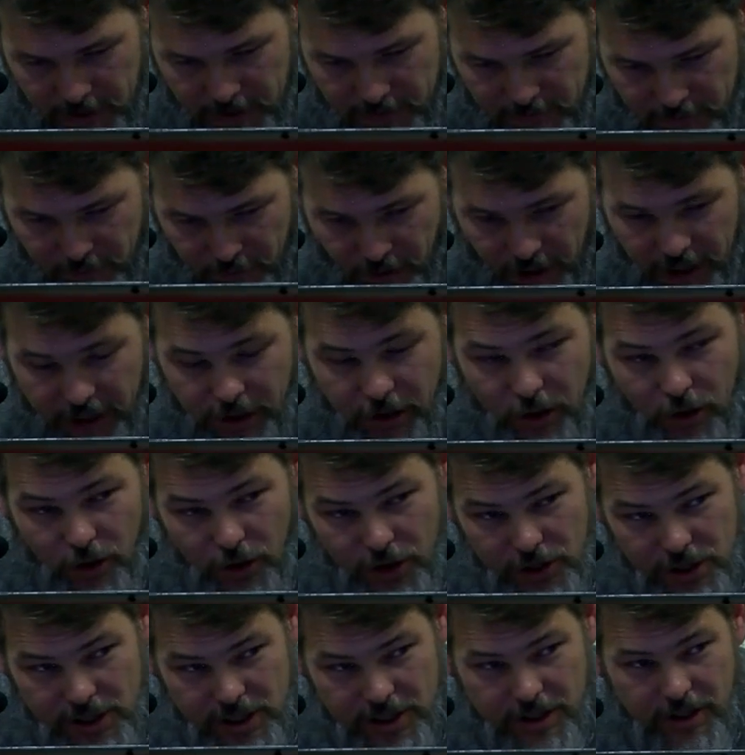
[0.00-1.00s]
Fred
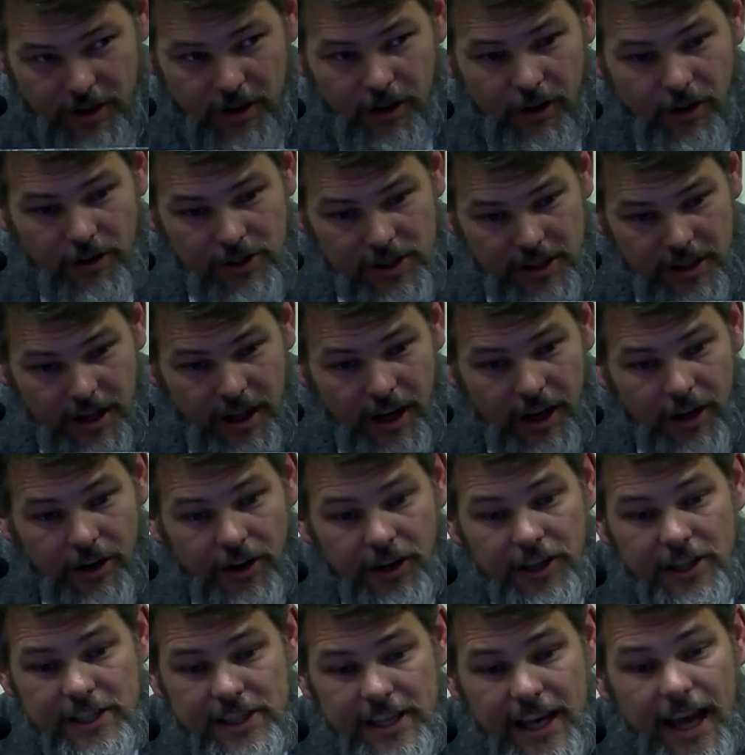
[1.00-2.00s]
Lawrence calls
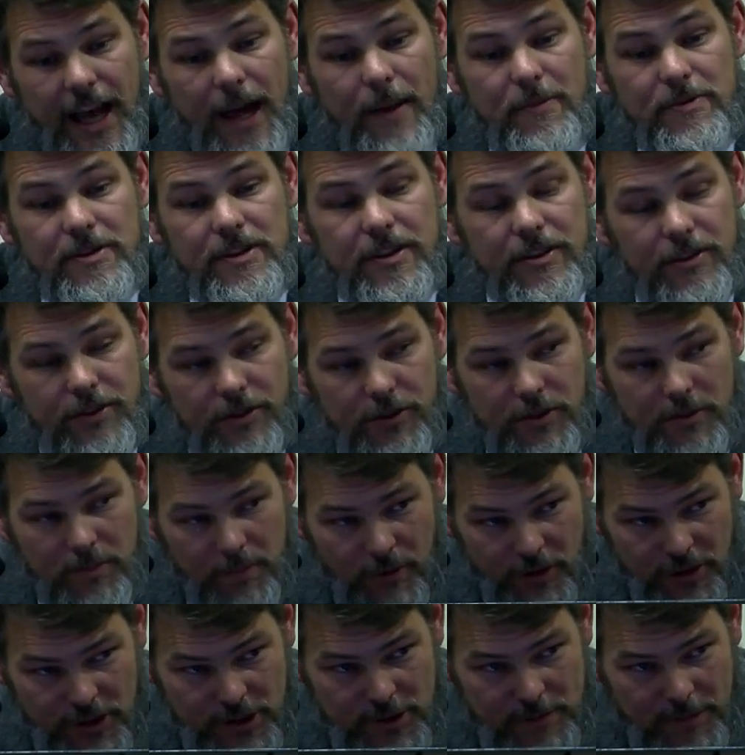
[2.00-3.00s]
Lonergan's
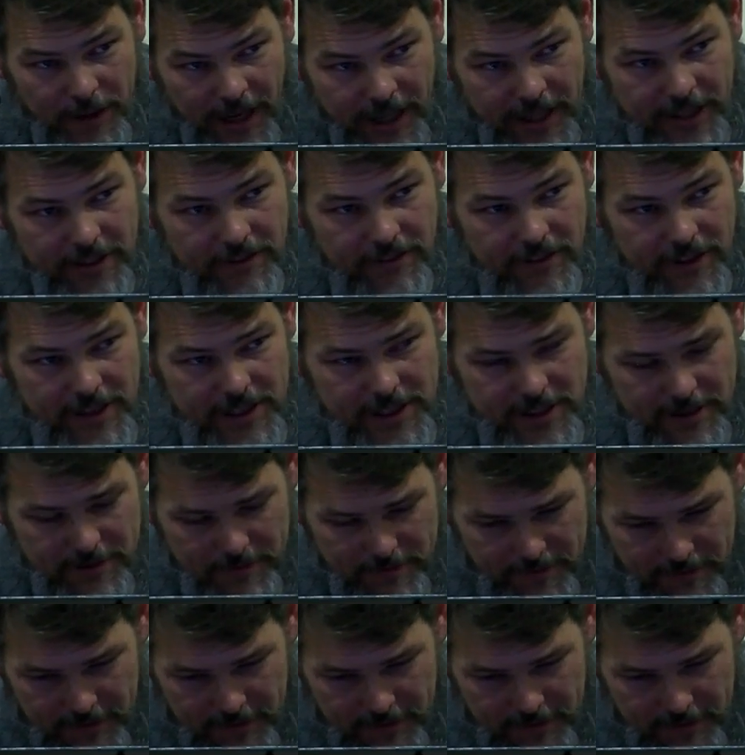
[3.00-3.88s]
absolute perspectivism